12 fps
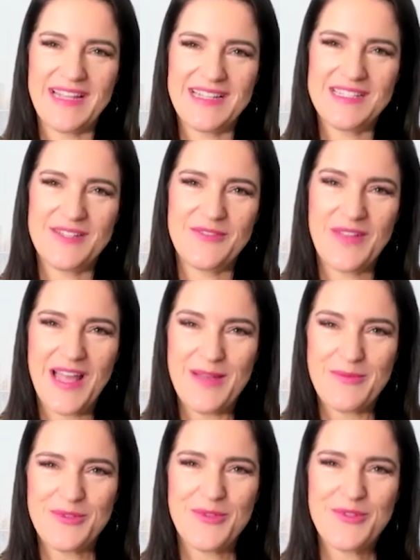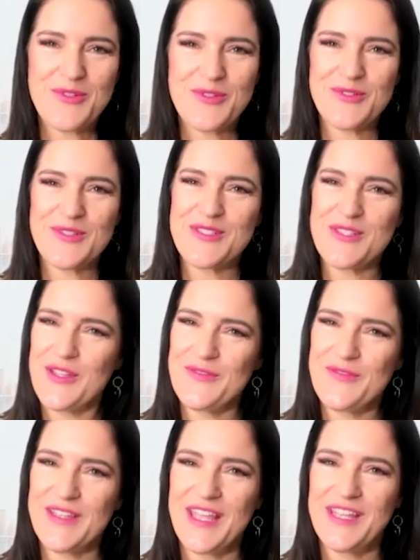active carbon neutral
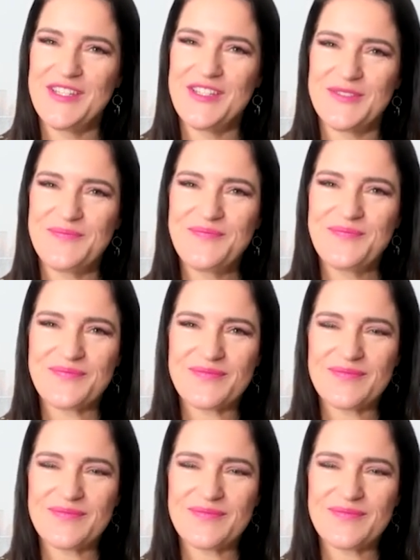certification.